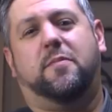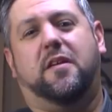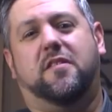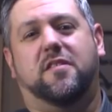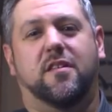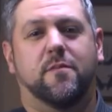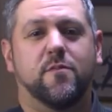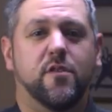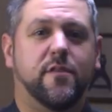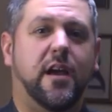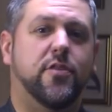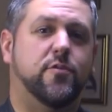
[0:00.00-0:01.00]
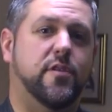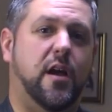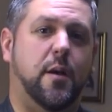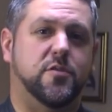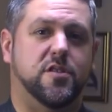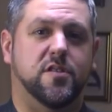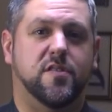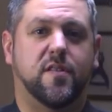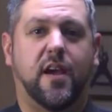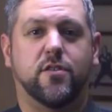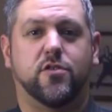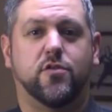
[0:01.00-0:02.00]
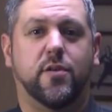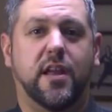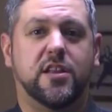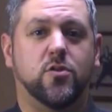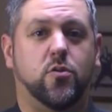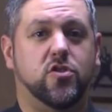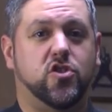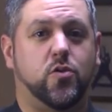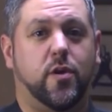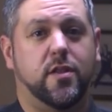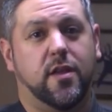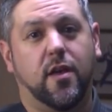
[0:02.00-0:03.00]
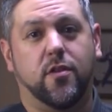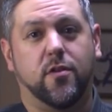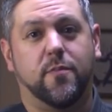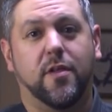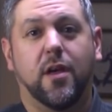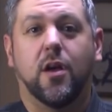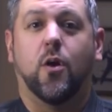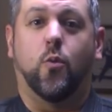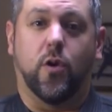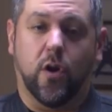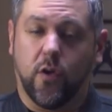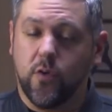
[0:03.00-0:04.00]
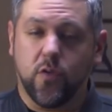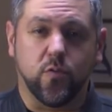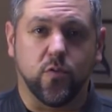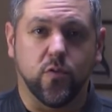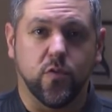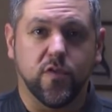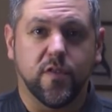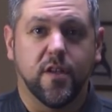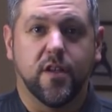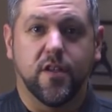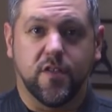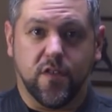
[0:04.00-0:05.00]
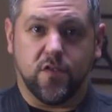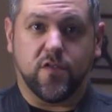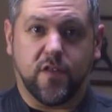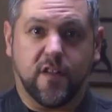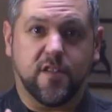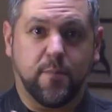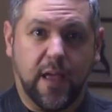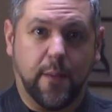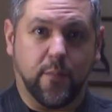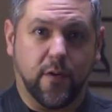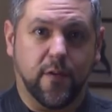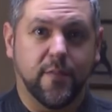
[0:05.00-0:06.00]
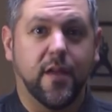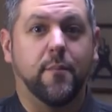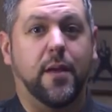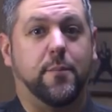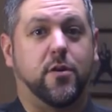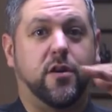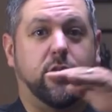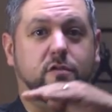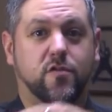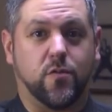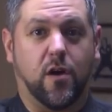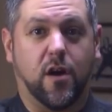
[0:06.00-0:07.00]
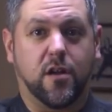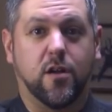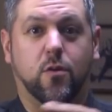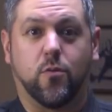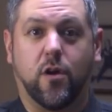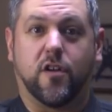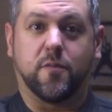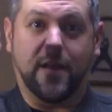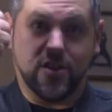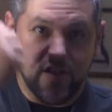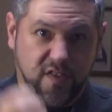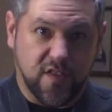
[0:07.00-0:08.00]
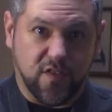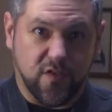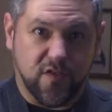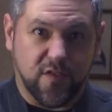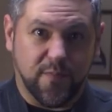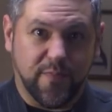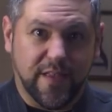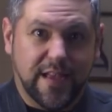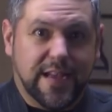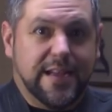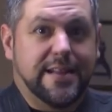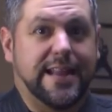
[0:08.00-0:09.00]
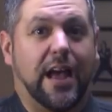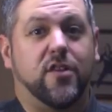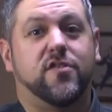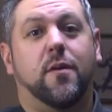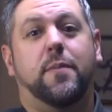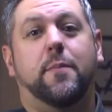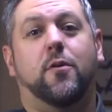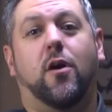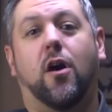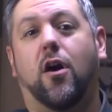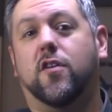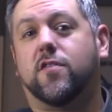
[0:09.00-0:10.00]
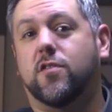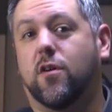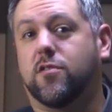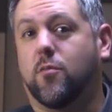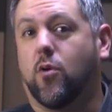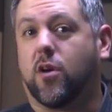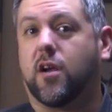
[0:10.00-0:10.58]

peasy. You've got 3 options, either creating or destroying the other. We all know the rules. Scissors cuts paper, paper covers rock, rock smashes scissors. Now, some people also know the more